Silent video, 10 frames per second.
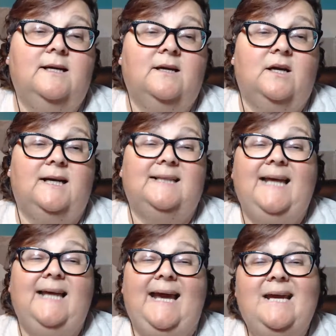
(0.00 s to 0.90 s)

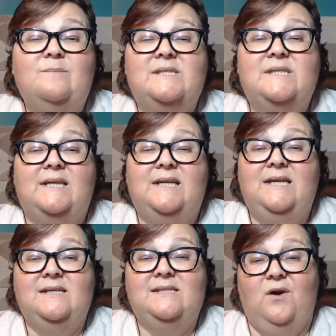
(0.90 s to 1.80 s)
claims that
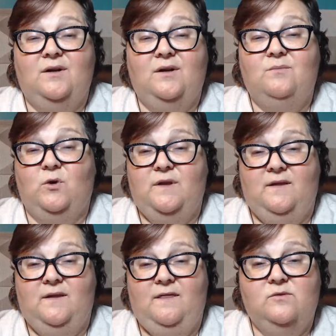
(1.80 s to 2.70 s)
he started more than
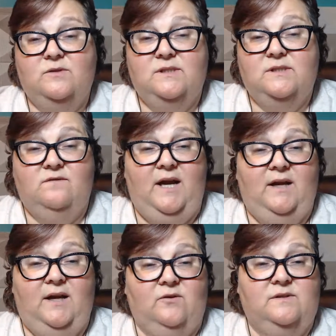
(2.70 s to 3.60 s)
1,000
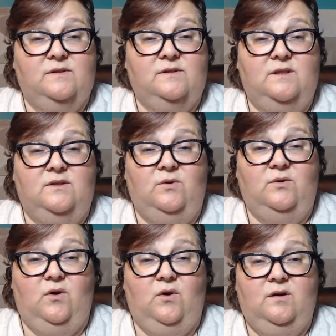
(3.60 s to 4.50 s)
fires in New
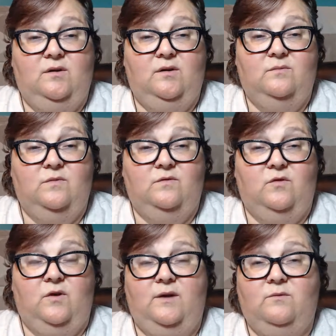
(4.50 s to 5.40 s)
York
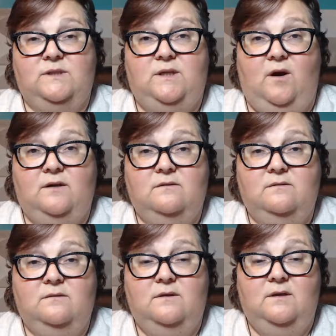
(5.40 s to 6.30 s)
before he was caught.
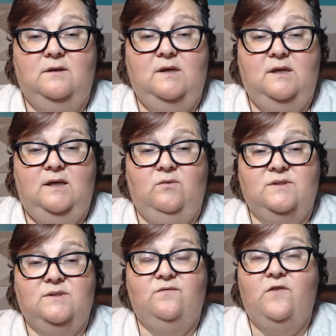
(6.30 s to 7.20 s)
He
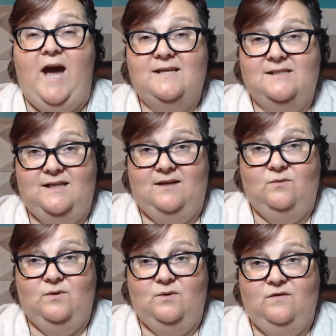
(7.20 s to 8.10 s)
was fascinated
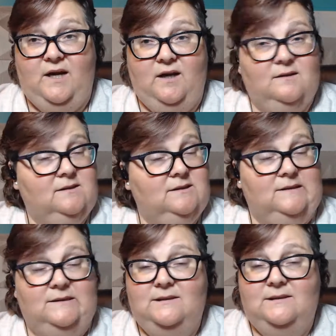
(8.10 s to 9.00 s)
with fire.
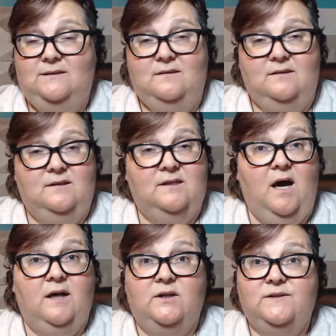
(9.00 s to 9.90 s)

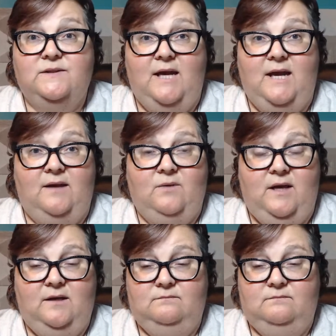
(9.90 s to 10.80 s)
Not a good sign, right?